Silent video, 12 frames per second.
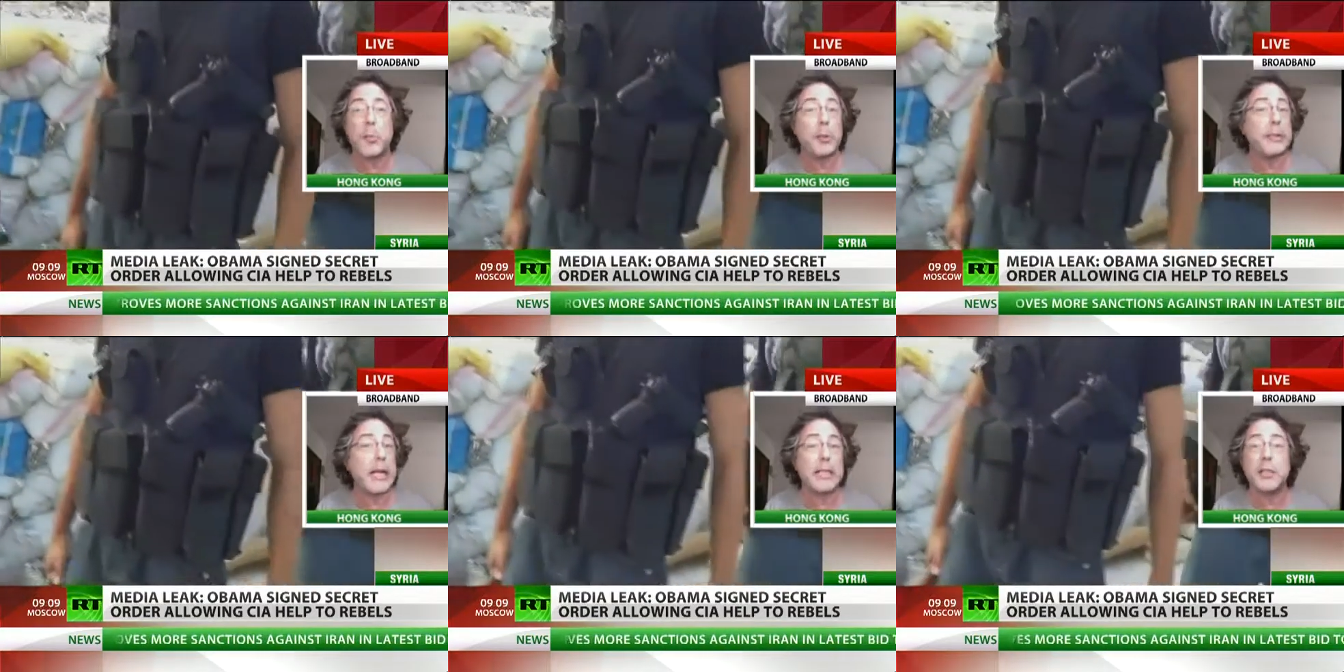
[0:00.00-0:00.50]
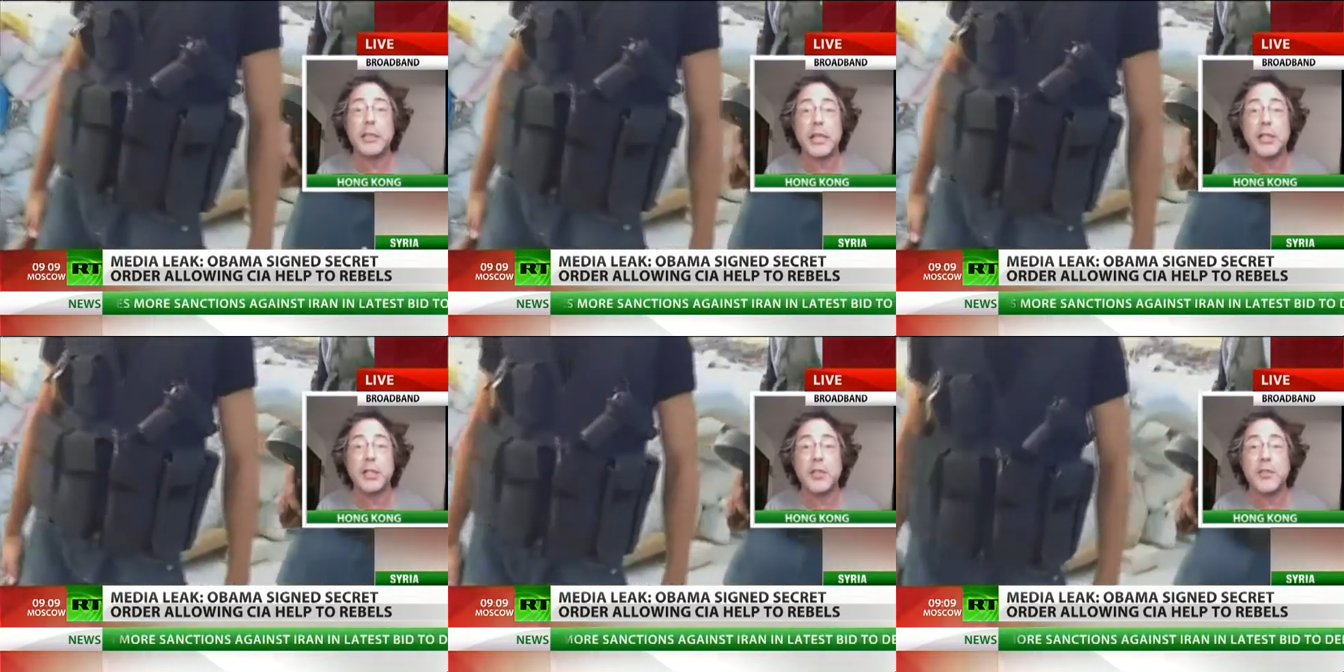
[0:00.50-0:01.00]
protection
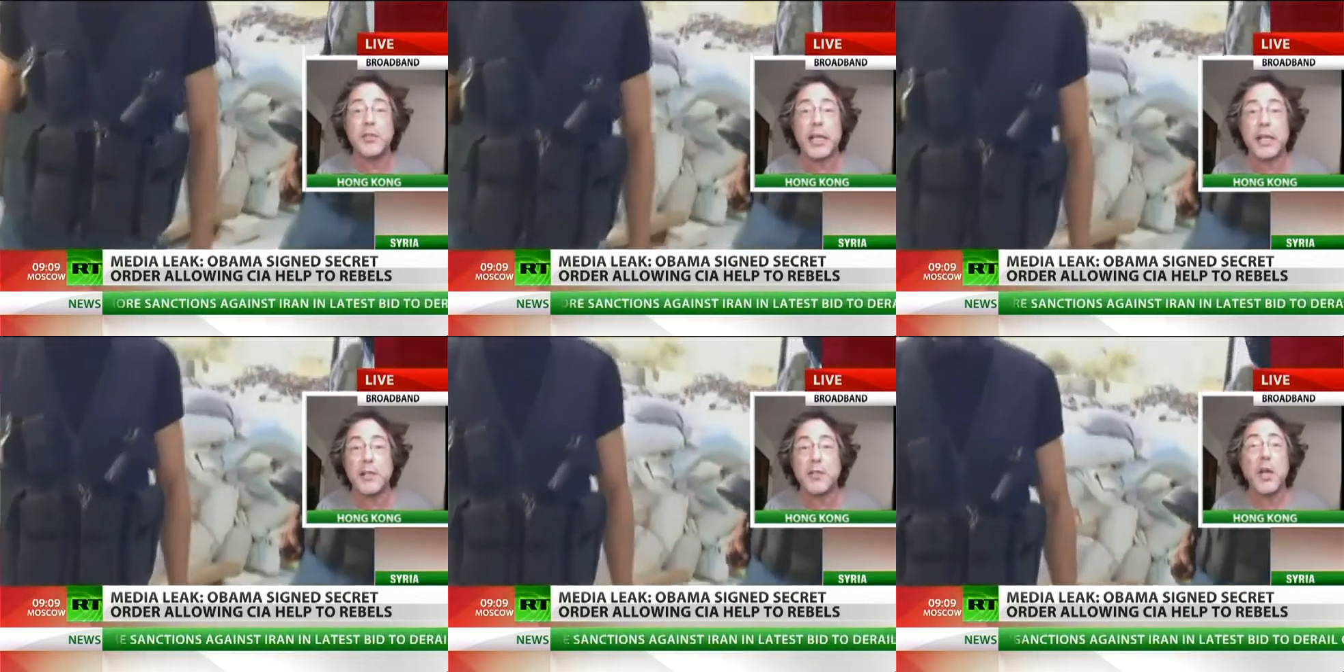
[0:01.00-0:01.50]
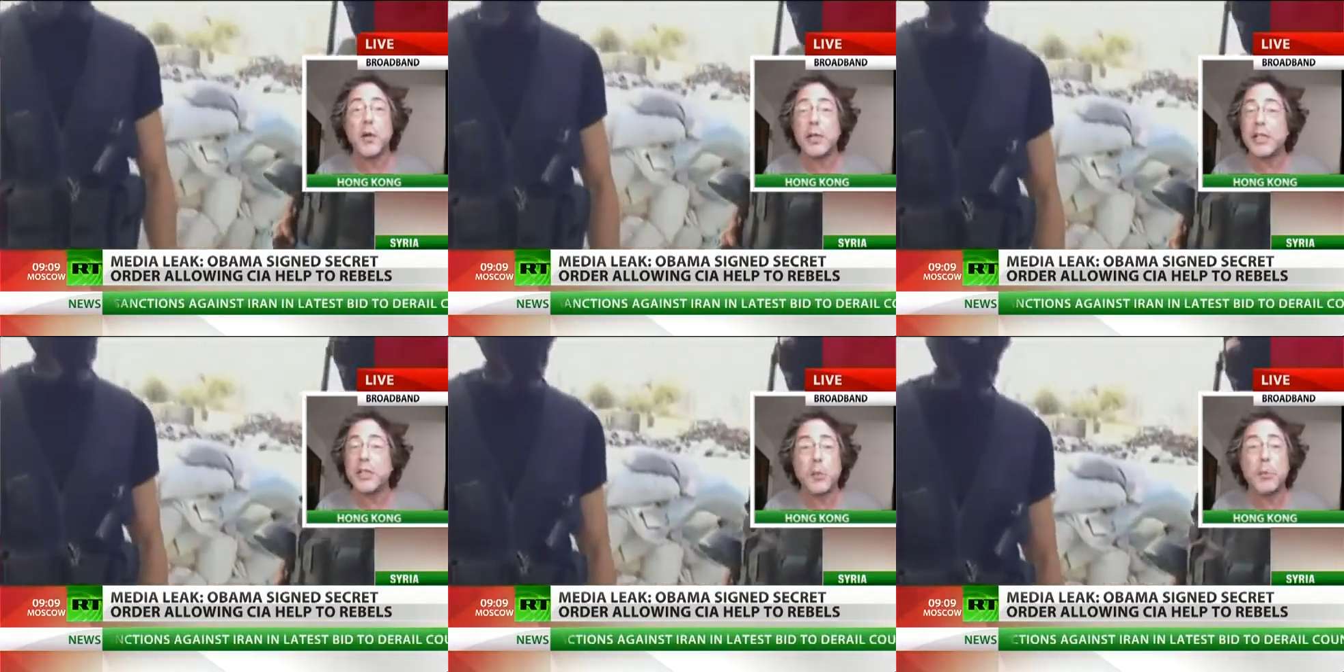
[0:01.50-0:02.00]
nation states
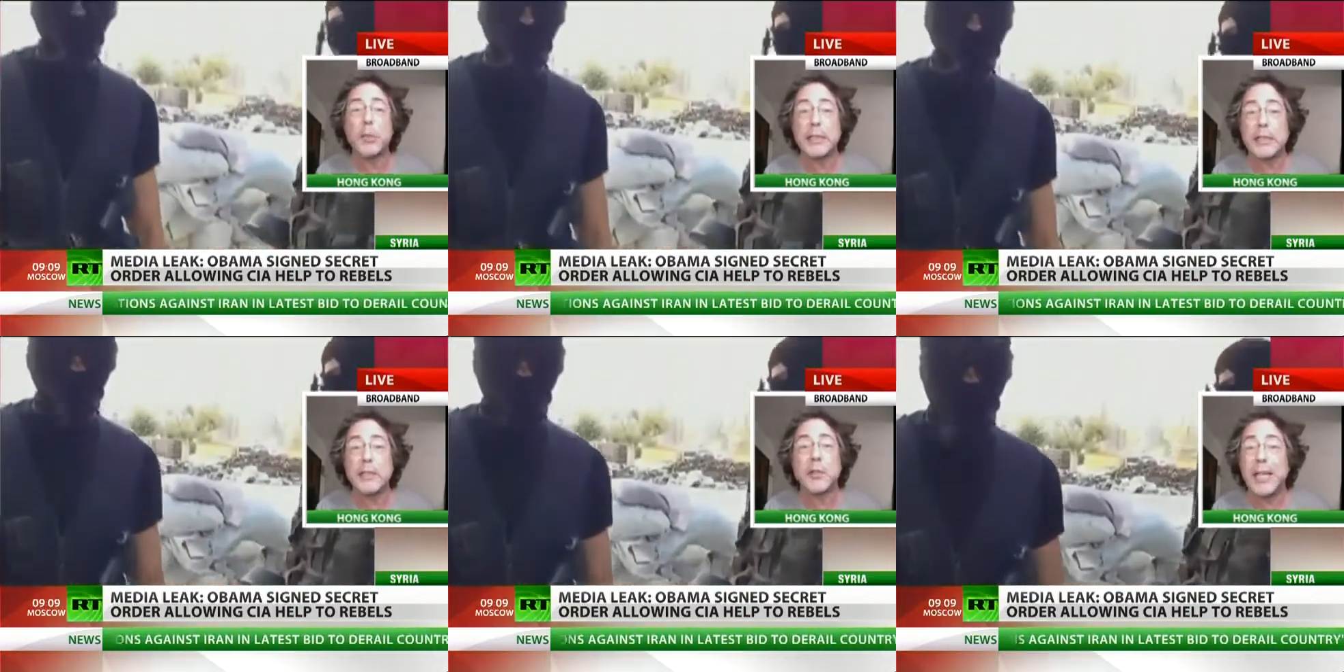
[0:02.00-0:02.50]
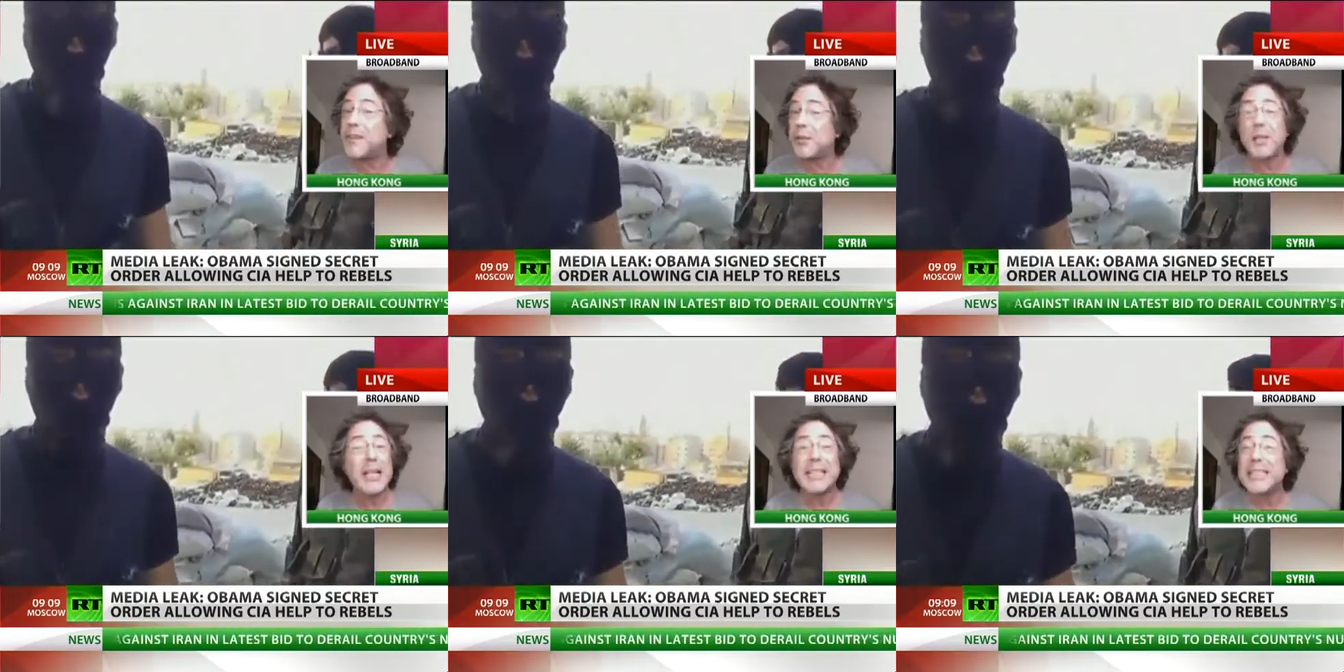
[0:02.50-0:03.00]
on a geopolitical
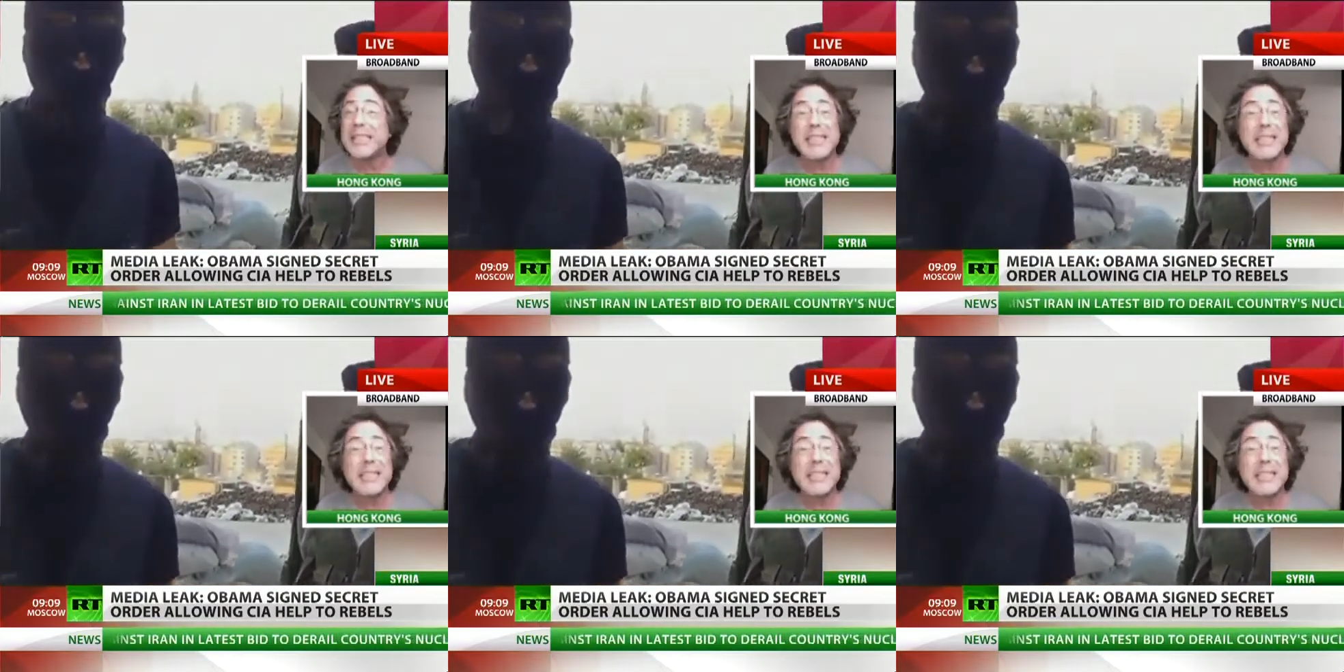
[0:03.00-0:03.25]
level, this